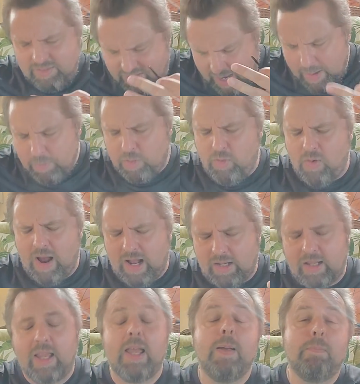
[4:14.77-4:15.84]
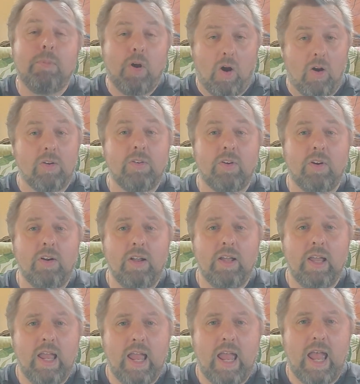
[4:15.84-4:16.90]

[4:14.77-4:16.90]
Democrat, Kim Gardner,